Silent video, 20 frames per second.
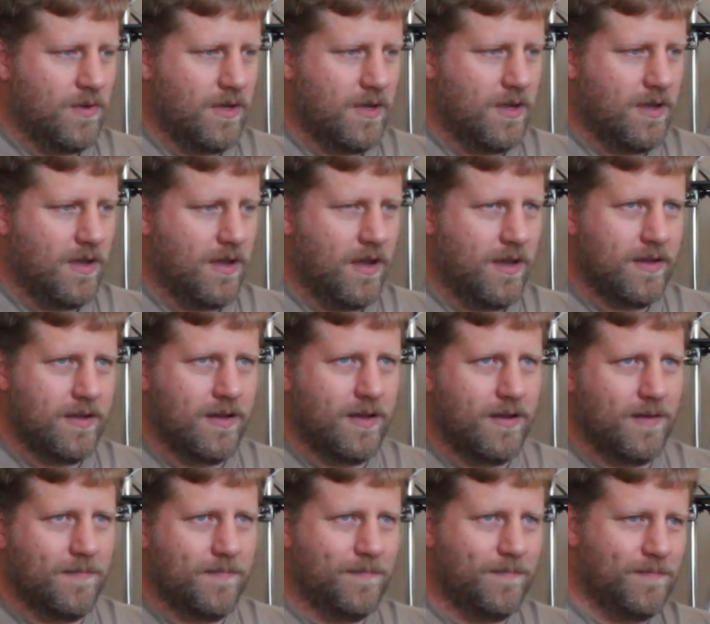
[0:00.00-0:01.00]

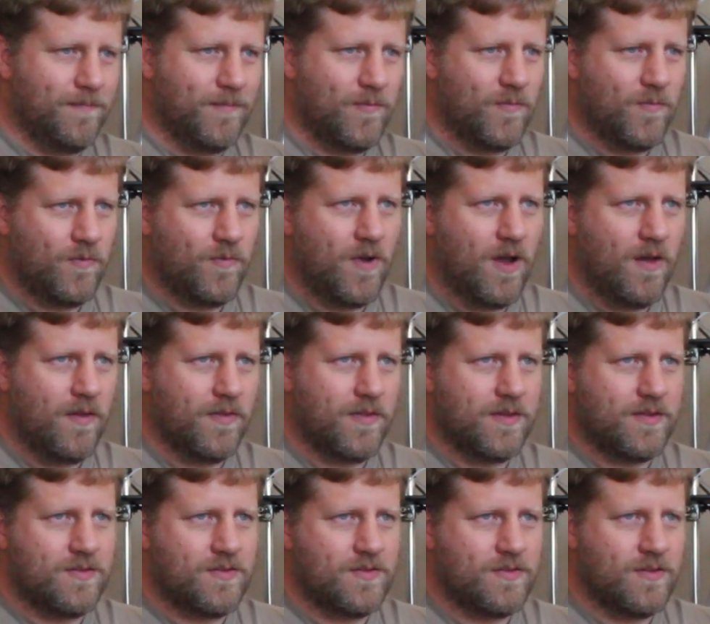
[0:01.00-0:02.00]
I
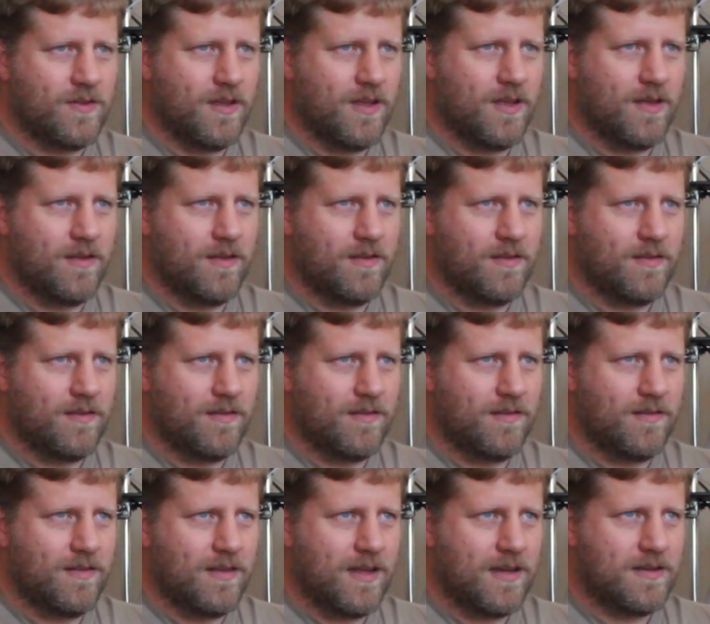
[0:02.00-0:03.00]
found
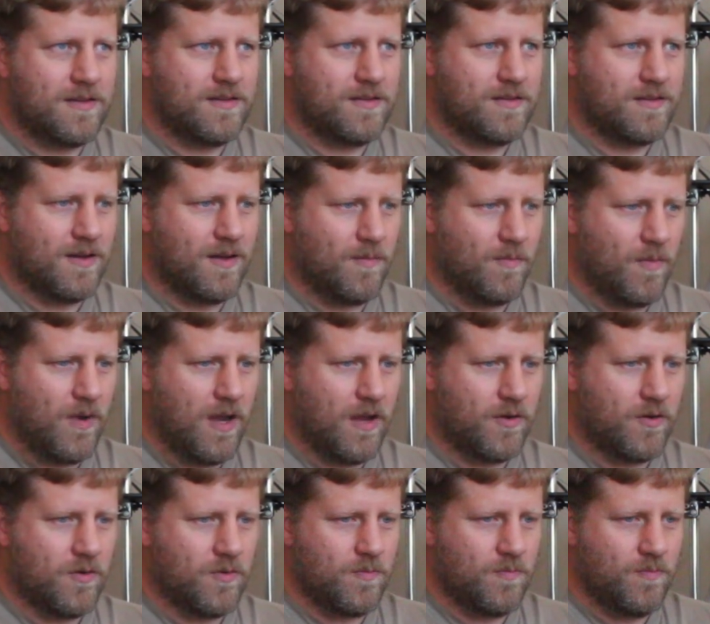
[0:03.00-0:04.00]
that
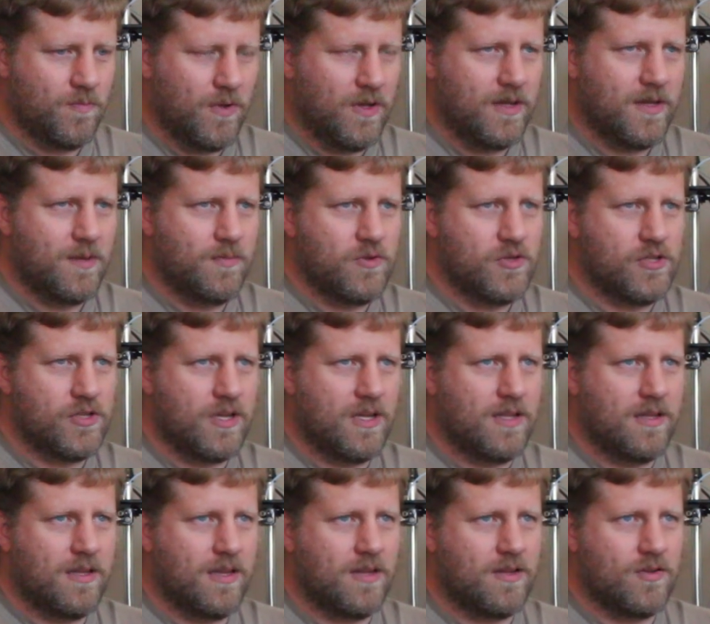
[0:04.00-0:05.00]
I could build a
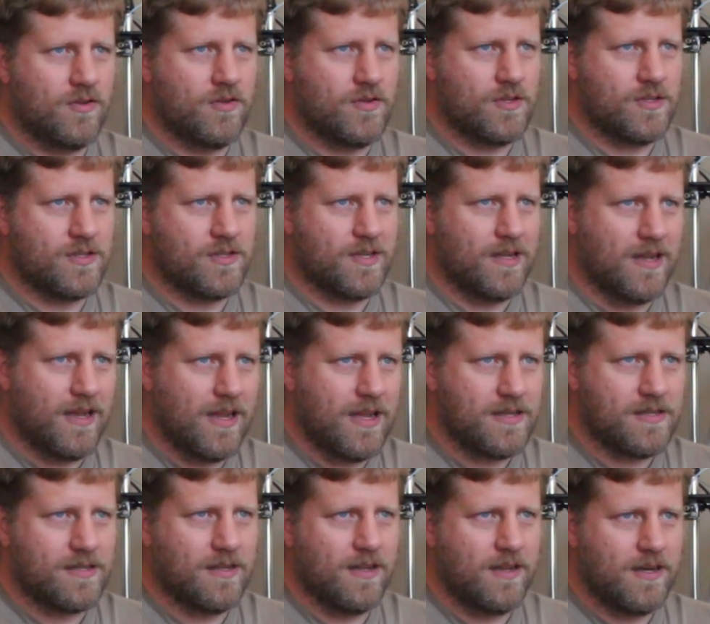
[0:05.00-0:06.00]
machine that uses
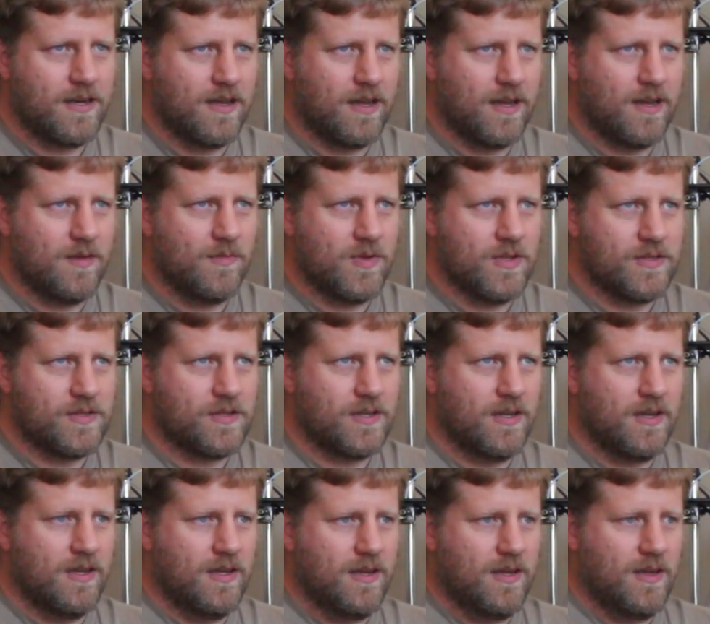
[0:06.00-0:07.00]
less linear elements
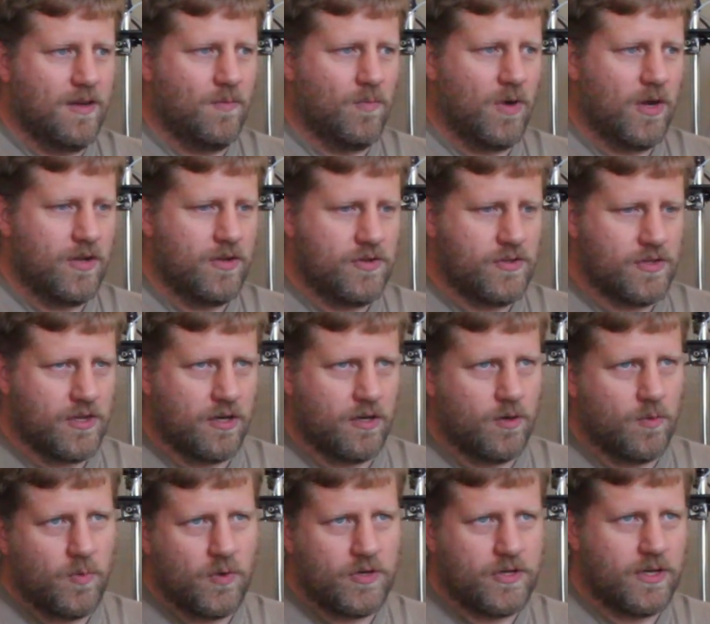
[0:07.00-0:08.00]
by using a
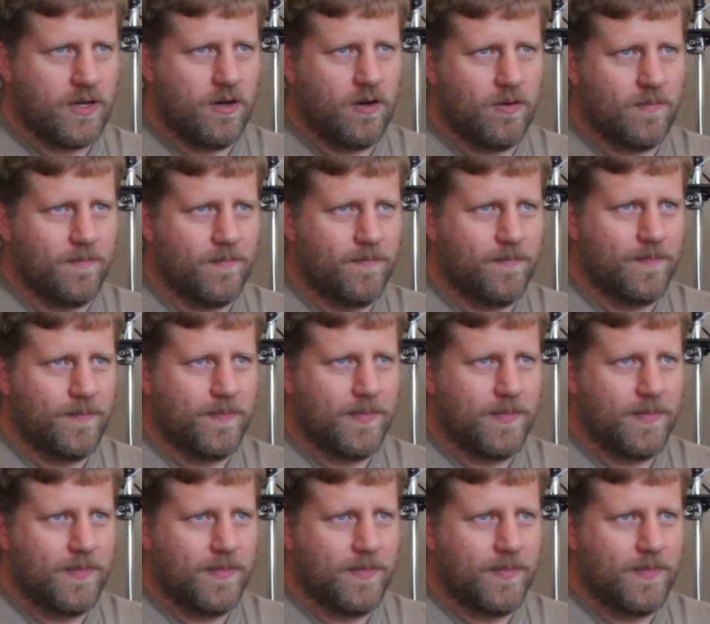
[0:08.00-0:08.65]
robotic arm.